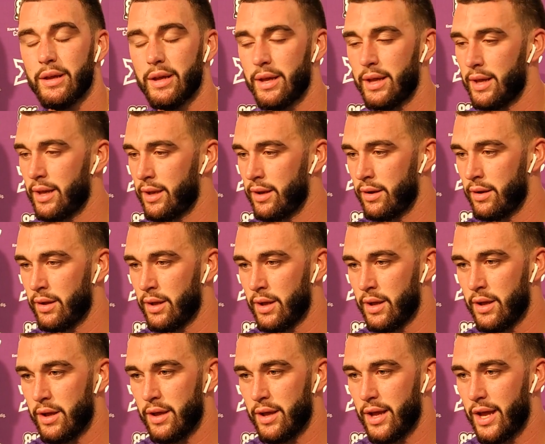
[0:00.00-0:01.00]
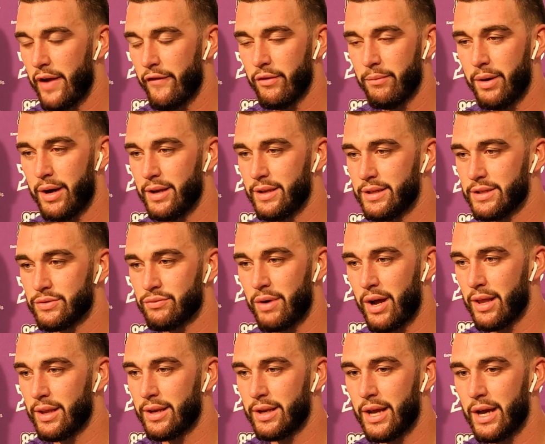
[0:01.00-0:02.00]
And everybody just
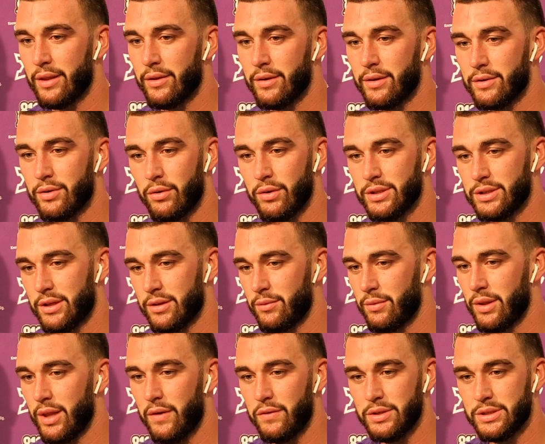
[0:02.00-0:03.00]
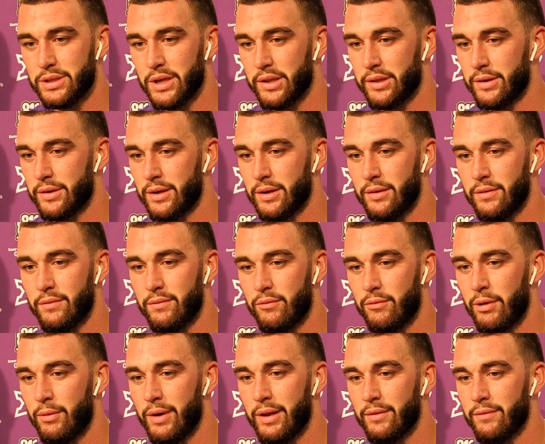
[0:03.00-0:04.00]
rallied together and told each other we loved each other, and we
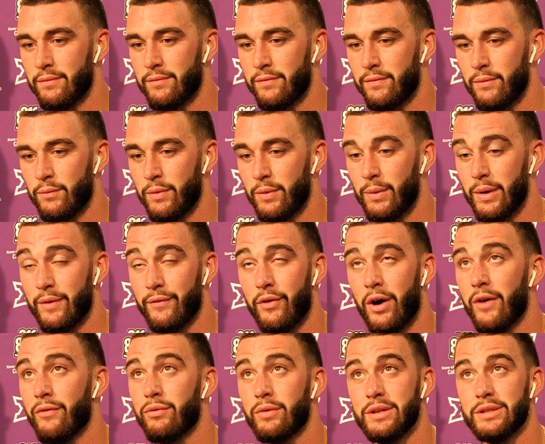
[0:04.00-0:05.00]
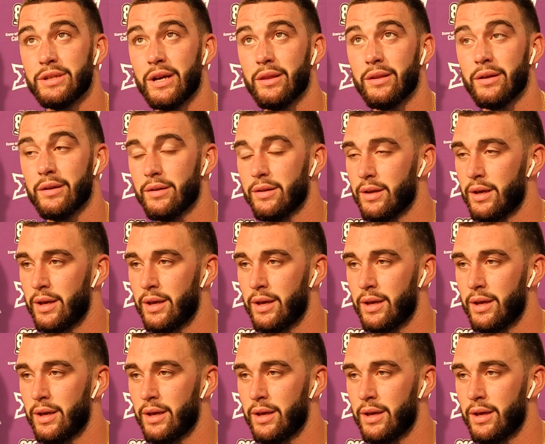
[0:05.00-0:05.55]
went and we went and fought for each other.